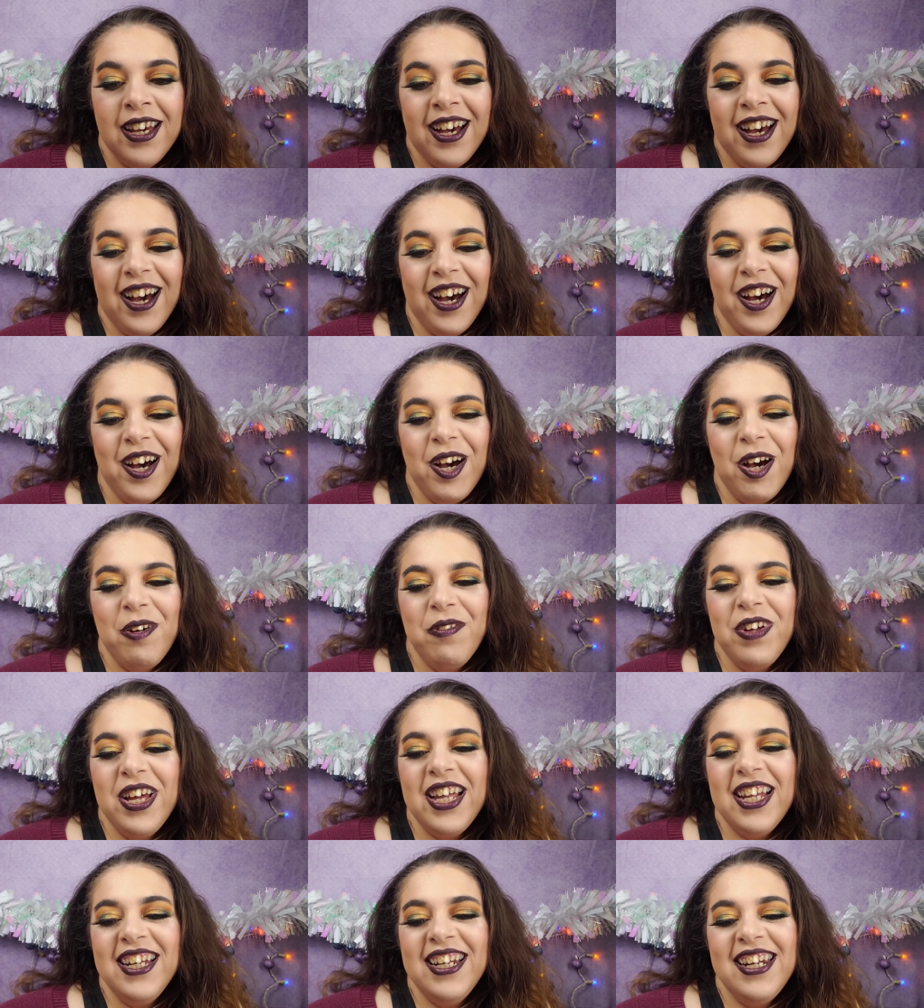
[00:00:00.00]
Um,
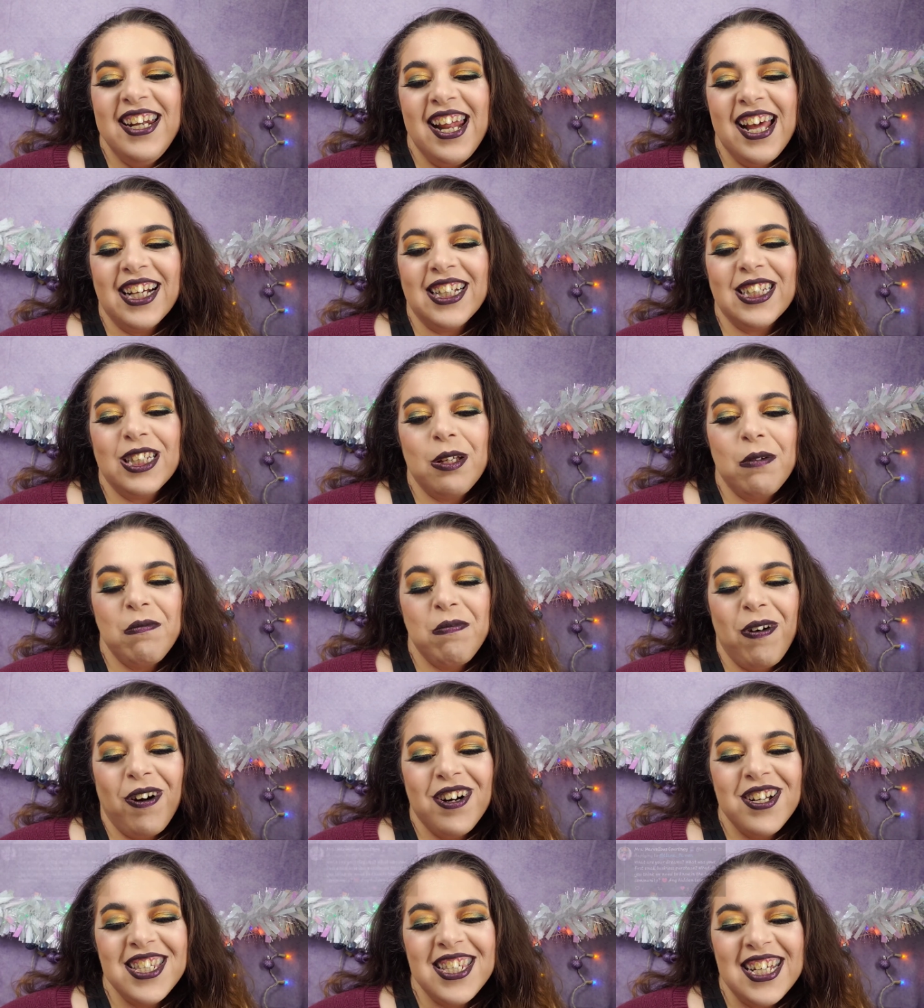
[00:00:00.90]
next
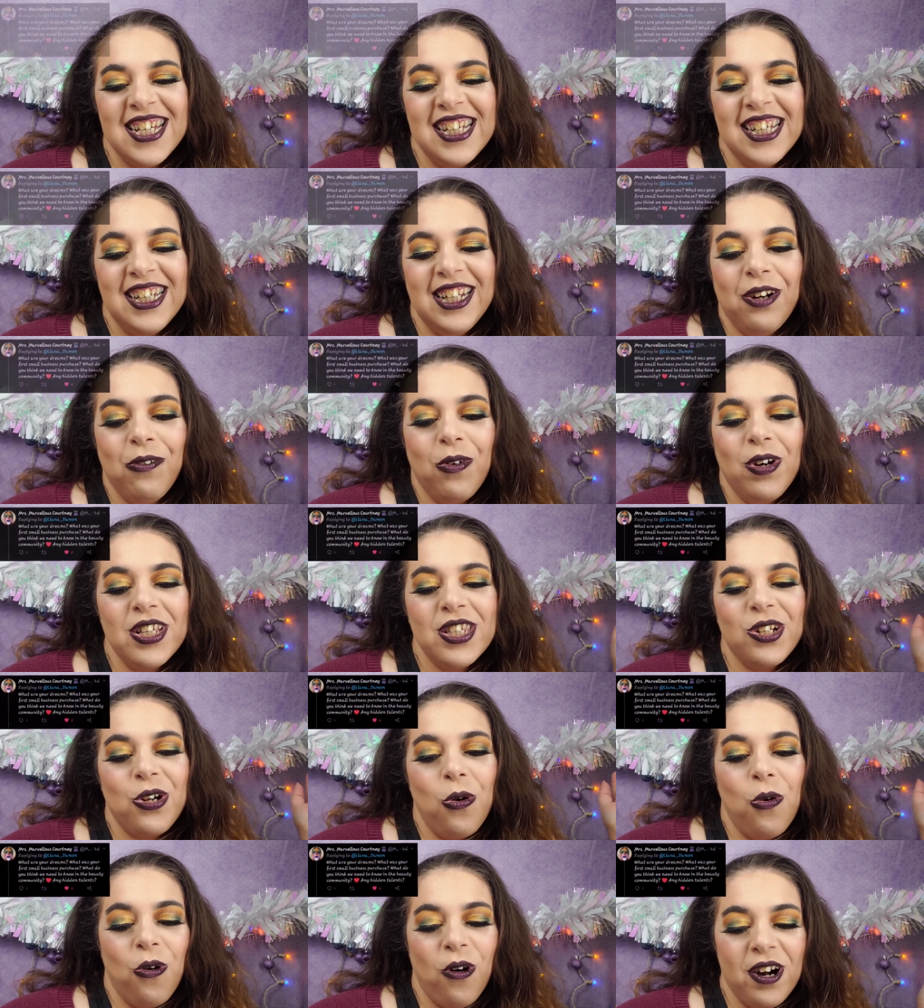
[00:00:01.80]
person was
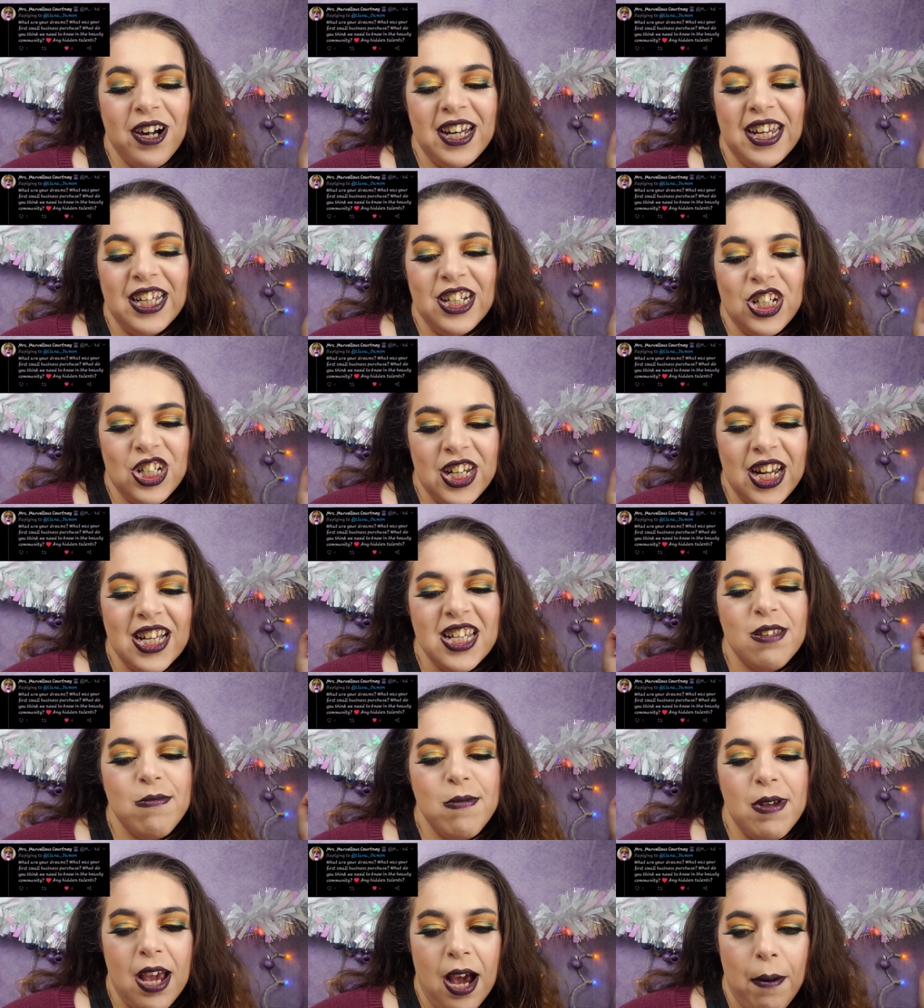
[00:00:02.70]
Courtney, and she
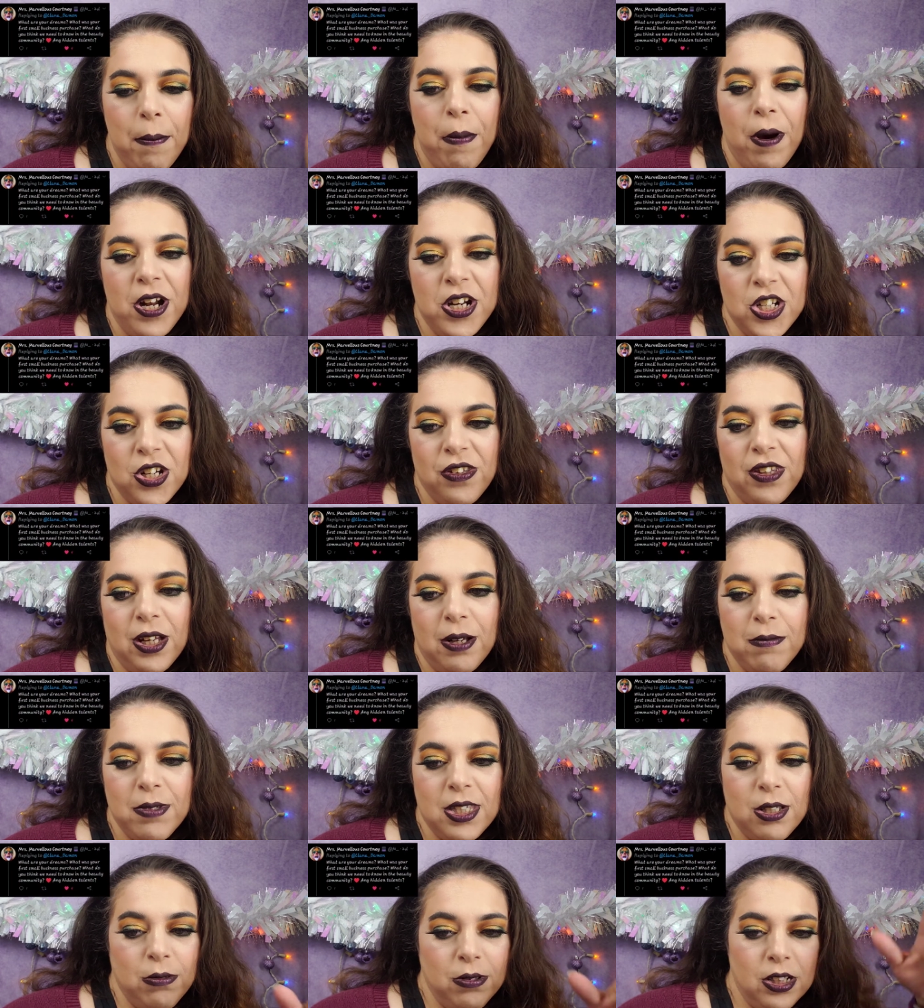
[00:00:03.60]
asked me a bunch of them,
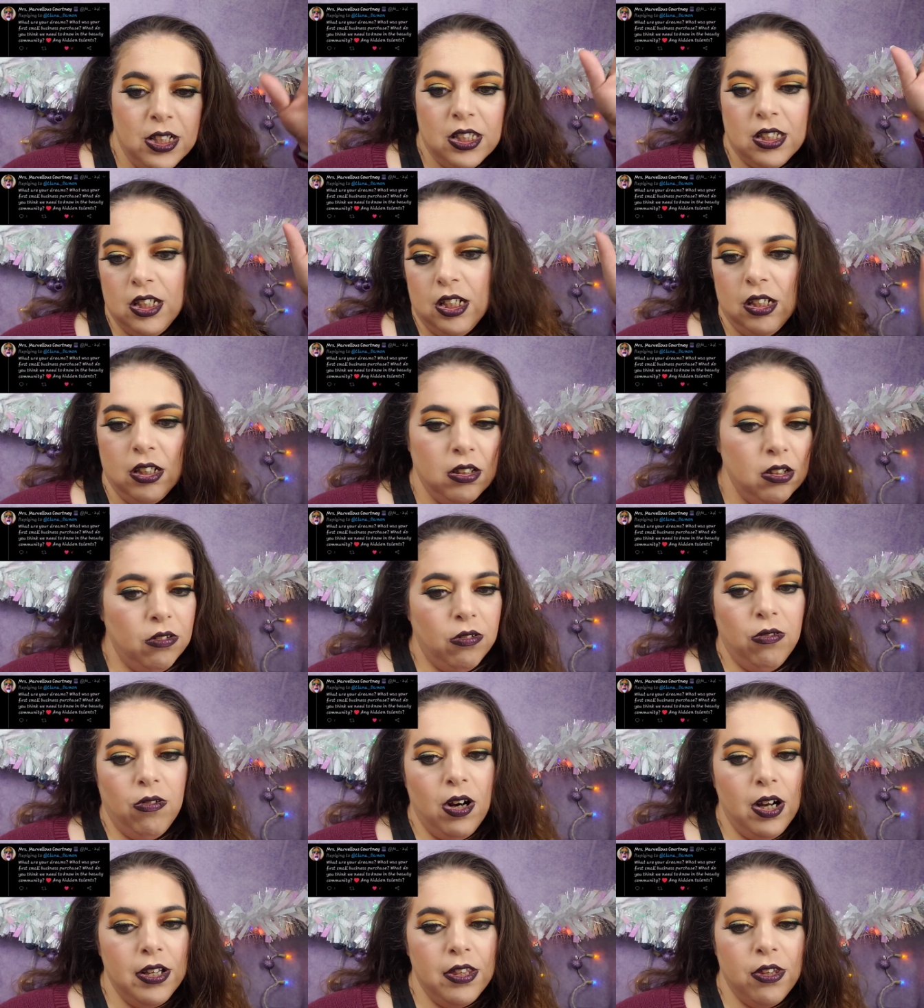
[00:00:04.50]
so we're just gonna
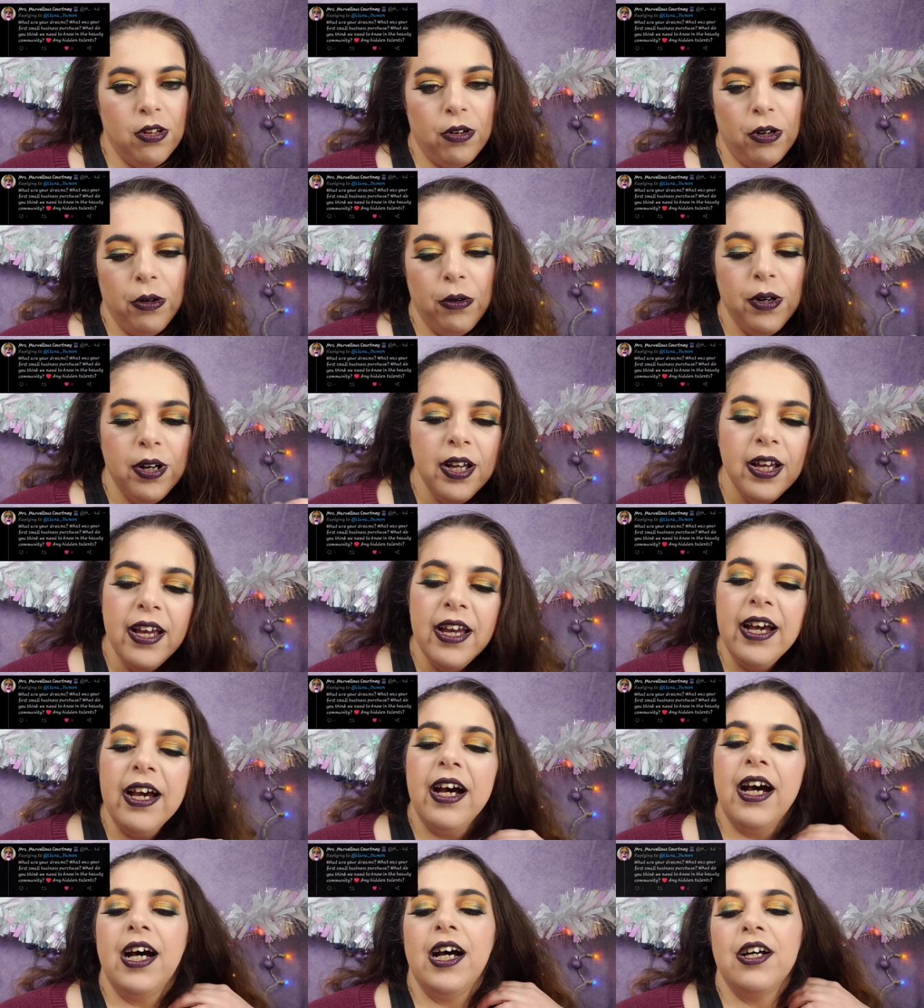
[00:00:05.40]
run through.
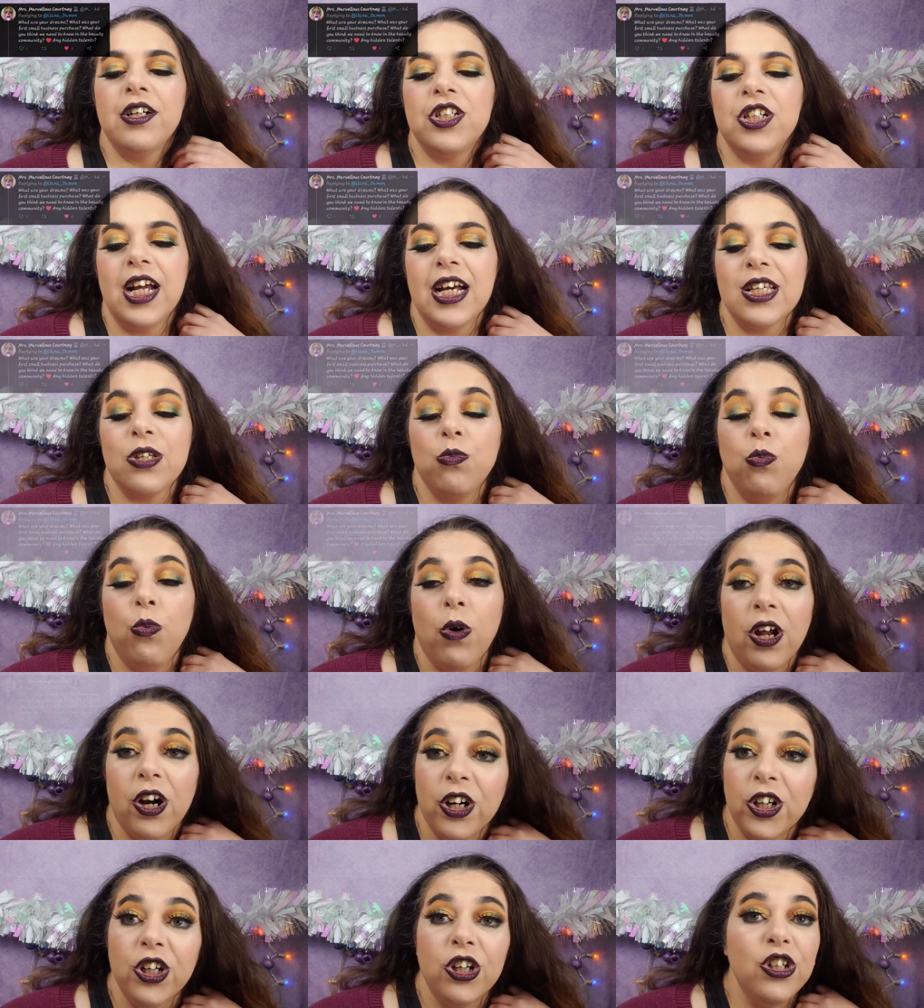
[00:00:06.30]
Uh, she asked, "What
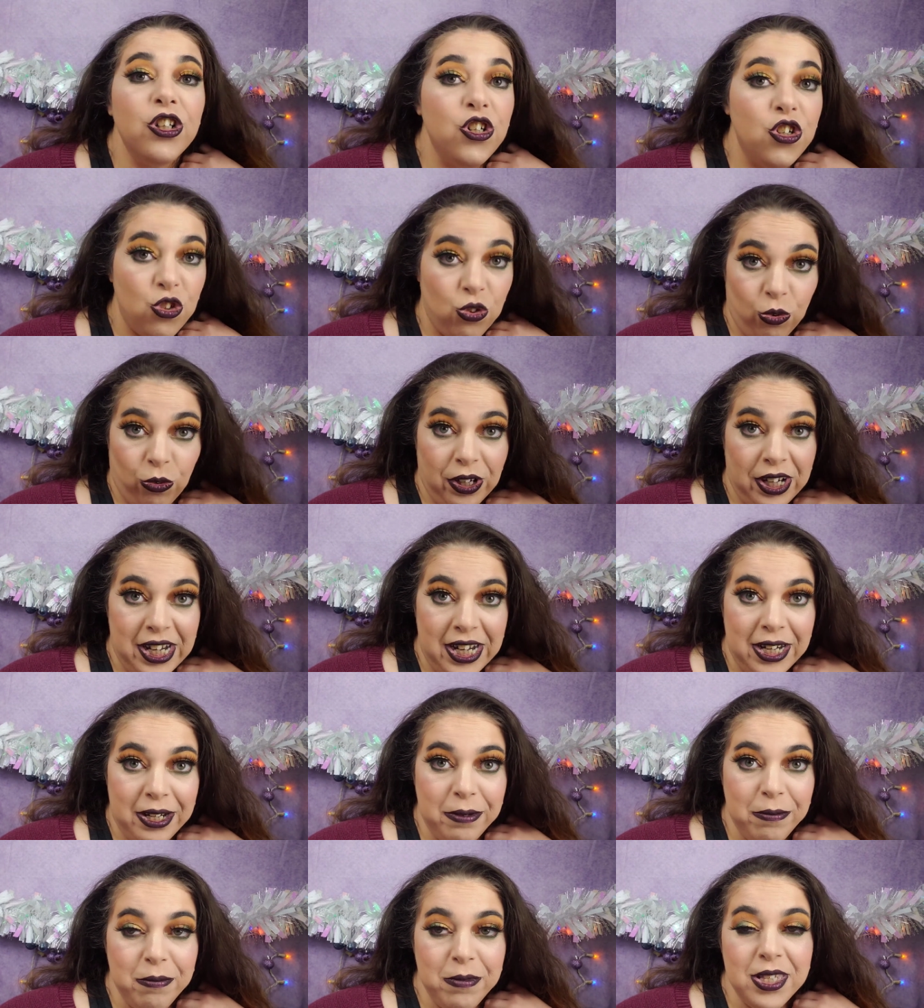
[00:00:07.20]
are your
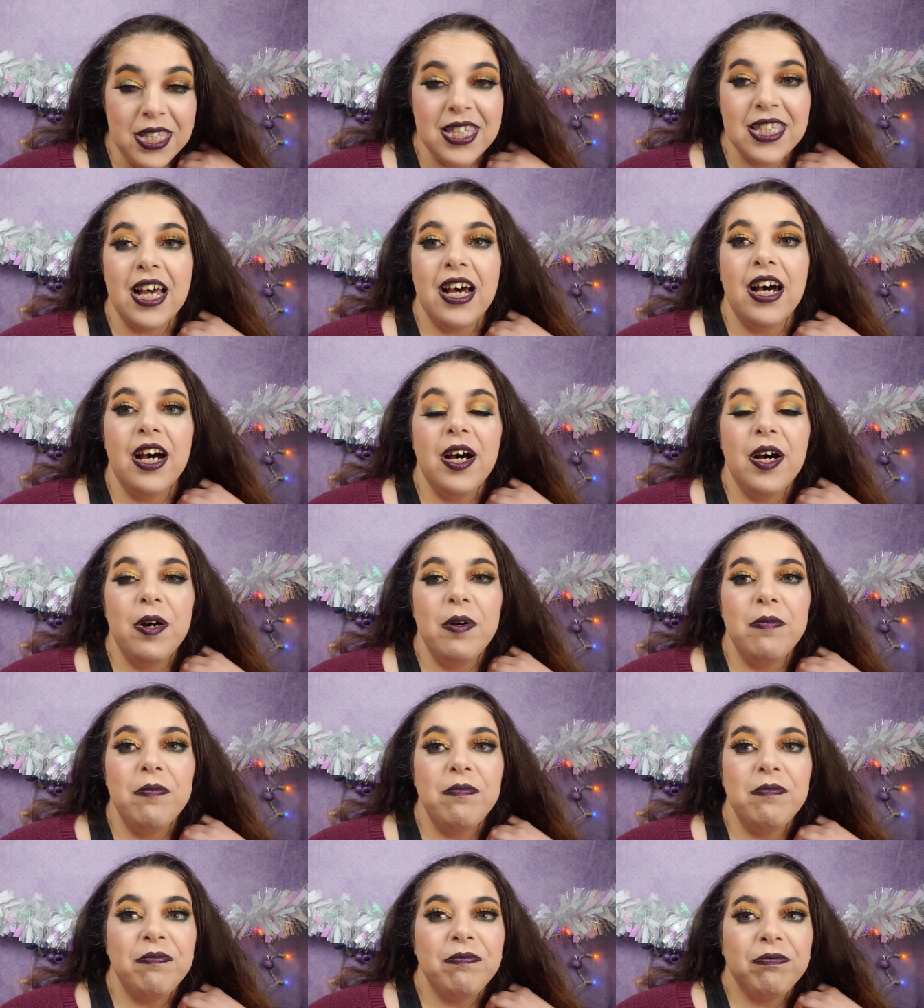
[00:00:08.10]
dreams?"
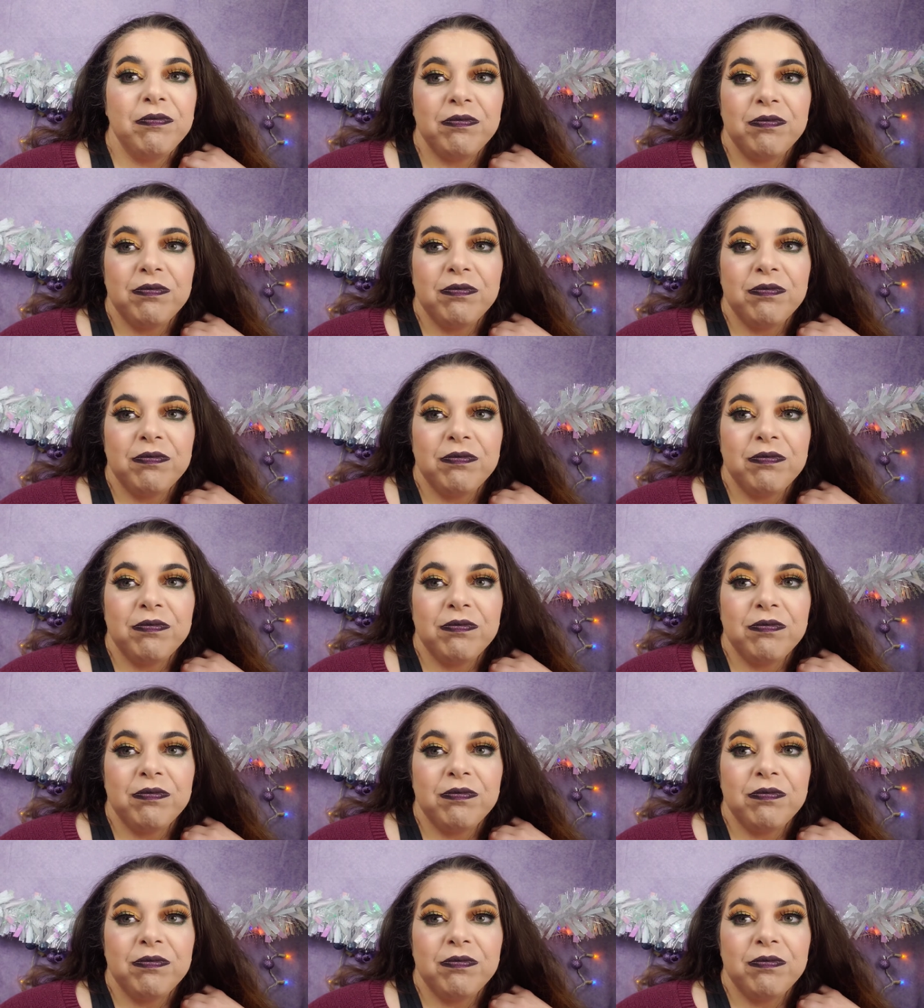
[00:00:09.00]
Um,